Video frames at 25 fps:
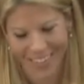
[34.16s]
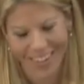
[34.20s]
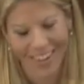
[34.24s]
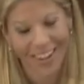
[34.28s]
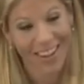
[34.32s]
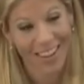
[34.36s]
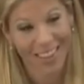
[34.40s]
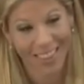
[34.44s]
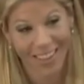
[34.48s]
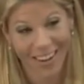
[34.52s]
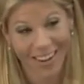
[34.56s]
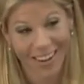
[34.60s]

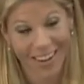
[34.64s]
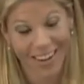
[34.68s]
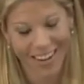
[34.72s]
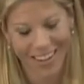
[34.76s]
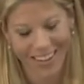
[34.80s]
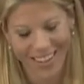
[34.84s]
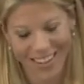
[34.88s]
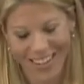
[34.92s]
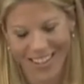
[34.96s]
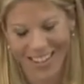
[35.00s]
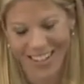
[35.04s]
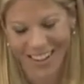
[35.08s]

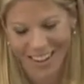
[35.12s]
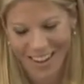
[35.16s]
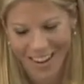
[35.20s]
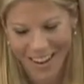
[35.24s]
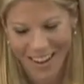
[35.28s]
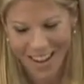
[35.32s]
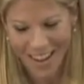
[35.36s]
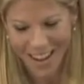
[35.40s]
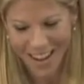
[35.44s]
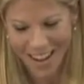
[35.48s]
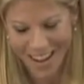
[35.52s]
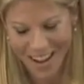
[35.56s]
Thanks.
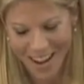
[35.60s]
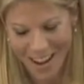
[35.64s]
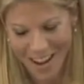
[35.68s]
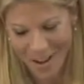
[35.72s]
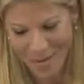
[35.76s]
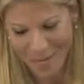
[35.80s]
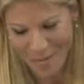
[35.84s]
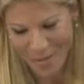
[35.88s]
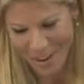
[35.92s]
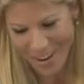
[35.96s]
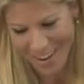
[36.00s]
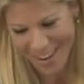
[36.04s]

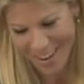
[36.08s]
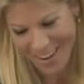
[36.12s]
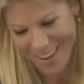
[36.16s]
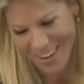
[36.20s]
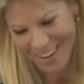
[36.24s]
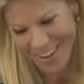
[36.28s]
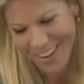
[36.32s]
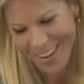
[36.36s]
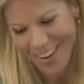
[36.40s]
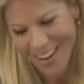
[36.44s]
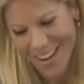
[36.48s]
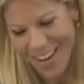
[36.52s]
And
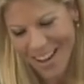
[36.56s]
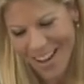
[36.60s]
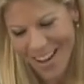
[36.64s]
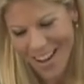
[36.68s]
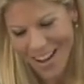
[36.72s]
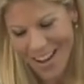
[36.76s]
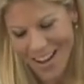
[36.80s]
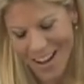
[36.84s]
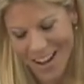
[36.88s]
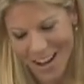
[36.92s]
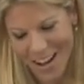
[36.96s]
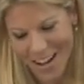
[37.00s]

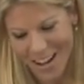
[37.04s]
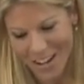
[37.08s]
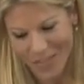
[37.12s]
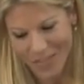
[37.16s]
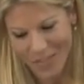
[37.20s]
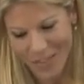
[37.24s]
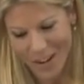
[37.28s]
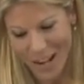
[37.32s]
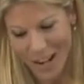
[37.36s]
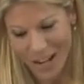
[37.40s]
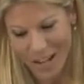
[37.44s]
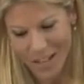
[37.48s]

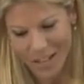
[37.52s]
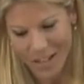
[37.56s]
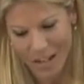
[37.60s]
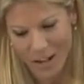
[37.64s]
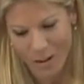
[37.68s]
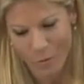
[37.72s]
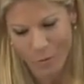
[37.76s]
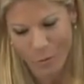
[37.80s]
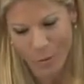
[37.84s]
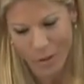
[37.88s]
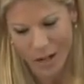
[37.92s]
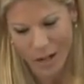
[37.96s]
I
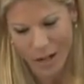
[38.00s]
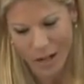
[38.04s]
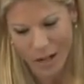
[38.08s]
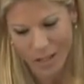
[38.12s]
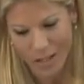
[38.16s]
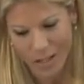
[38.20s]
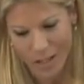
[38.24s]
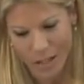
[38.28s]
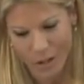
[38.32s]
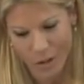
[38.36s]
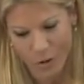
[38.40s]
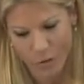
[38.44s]
have been
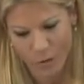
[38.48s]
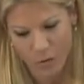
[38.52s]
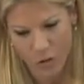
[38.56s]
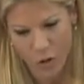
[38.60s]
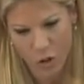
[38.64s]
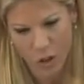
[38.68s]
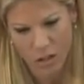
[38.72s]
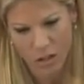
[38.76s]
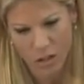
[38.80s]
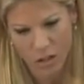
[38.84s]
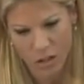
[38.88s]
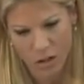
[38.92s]
active
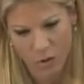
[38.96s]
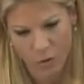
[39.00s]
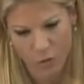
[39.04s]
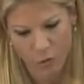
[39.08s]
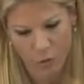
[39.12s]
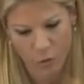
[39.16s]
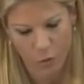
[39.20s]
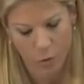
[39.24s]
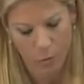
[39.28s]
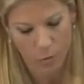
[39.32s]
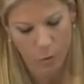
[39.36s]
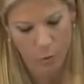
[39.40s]
just
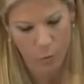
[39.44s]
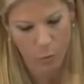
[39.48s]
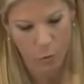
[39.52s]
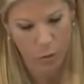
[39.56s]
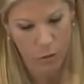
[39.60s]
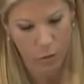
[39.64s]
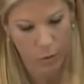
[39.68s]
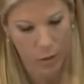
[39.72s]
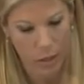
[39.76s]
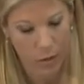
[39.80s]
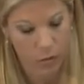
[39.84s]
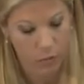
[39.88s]
from the
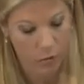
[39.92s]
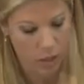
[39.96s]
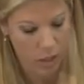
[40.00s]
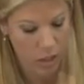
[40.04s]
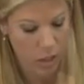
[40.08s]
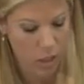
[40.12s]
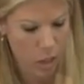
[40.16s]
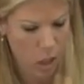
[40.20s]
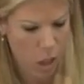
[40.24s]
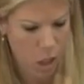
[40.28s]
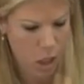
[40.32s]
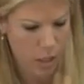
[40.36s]
perspective when I
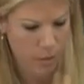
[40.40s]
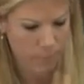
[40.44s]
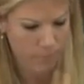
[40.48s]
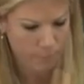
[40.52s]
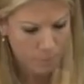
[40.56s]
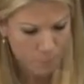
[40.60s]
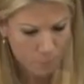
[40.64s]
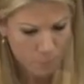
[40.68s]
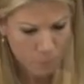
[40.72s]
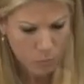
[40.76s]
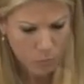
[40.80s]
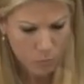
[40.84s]
started
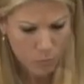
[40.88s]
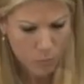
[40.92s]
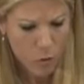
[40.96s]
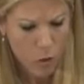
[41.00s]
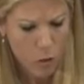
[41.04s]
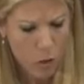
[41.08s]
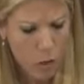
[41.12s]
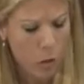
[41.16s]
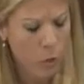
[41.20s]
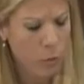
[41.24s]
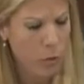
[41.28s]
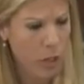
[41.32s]

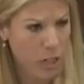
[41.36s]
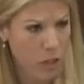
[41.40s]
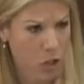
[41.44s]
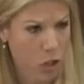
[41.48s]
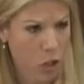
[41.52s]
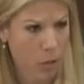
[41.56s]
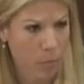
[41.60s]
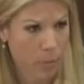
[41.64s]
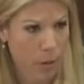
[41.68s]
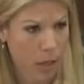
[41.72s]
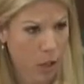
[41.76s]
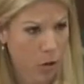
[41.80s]

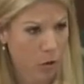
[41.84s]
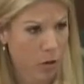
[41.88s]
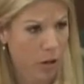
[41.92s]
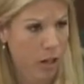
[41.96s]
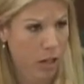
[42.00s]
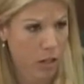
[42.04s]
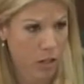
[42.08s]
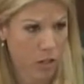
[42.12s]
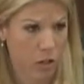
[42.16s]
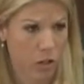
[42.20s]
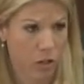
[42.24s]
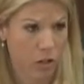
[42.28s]
my career, I
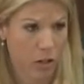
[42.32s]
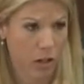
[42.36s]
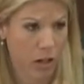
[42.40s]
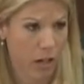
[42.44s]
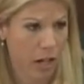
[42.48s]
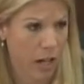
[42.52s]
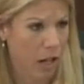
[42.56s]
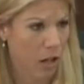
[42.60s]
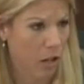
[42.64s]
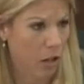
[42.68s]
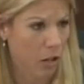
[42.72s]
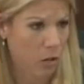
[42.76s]
started
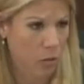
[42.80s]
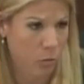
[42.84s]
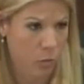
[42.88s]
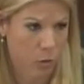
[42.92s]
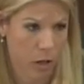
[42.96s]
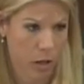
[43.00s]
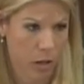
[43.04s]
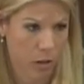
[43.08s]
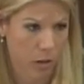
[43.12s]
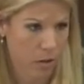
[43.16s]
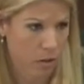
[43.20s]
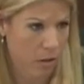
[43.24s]
out
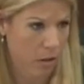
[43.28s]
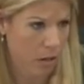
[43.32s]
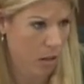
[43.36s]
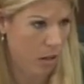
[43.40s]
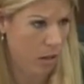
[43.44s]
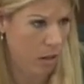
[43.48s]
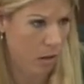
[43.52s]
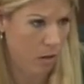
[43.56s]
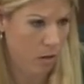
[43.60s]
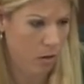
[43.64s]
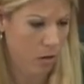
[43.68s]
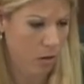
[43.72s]
with
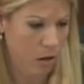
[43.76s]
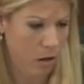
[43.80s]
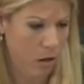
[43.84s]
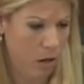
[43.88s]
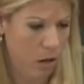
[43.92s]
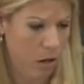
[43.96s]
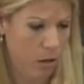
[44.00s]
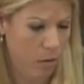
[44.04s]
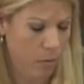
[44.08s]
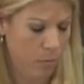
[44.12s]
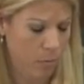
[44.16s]
an